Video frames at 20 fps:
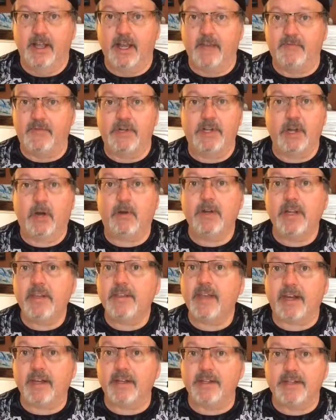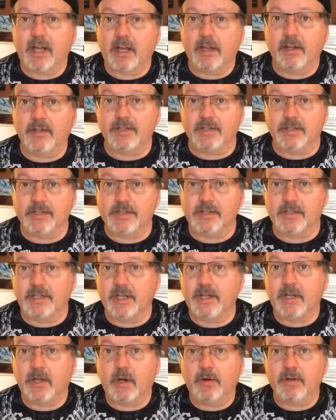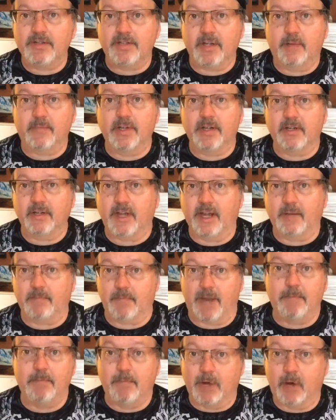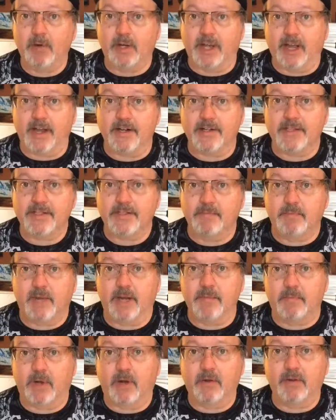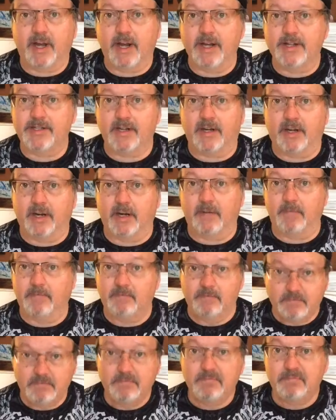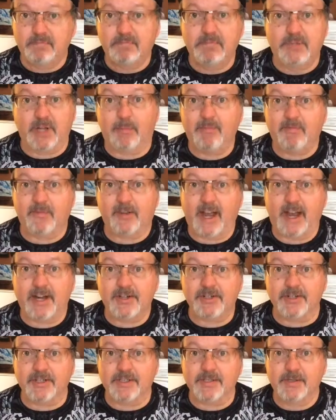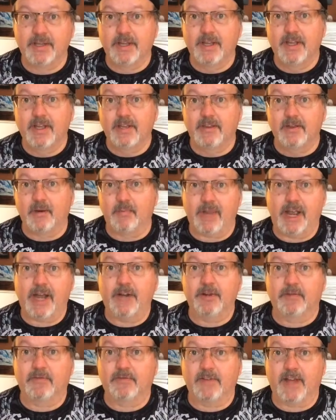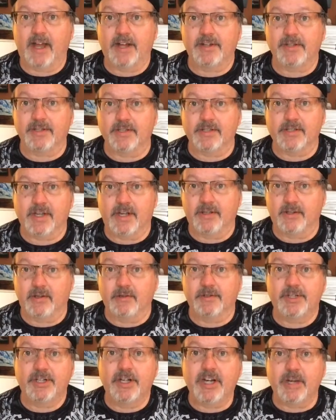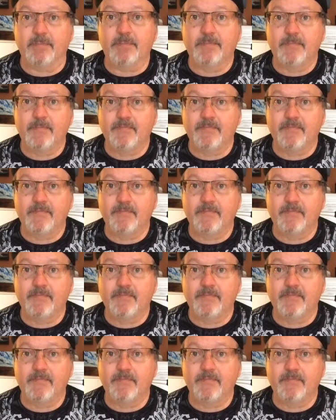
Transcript: If you don't need that intelligence, then you go to something like my Mo lights. My Mo lights are dumb flashes. They're manual flashes, and they're cheap.